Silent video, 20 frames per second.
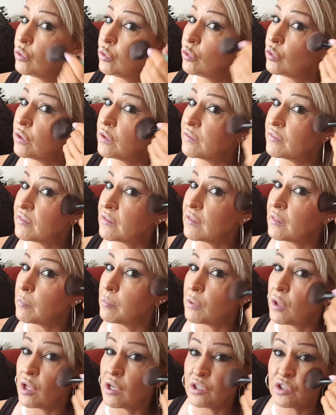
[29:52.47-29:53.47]
you can see the
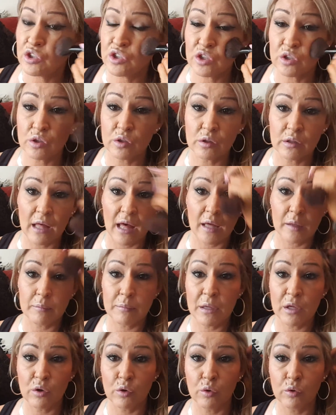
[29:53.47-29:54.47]
blush line
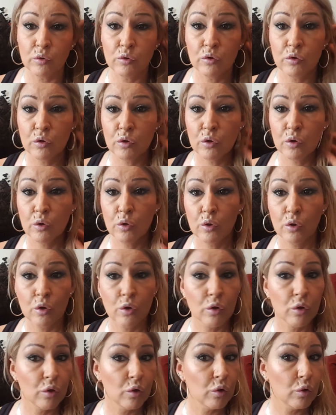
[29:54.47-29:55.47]
better
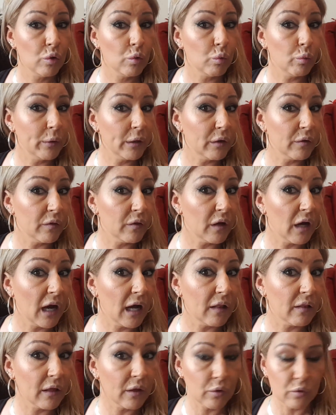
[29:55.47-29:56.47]
where the
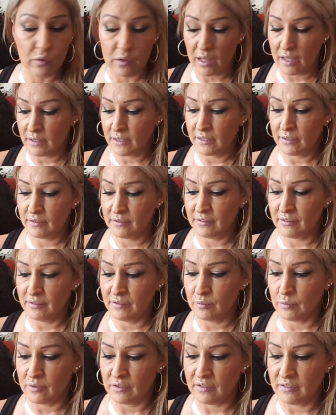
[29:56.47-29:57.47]
highlighter line is.
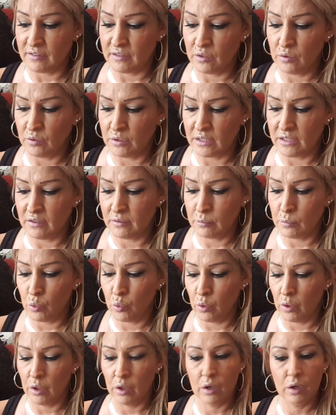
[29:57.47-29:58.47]
This one still needs
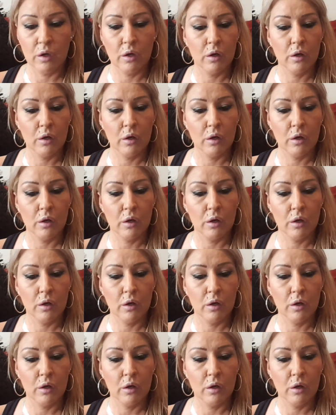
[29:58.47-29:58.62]
more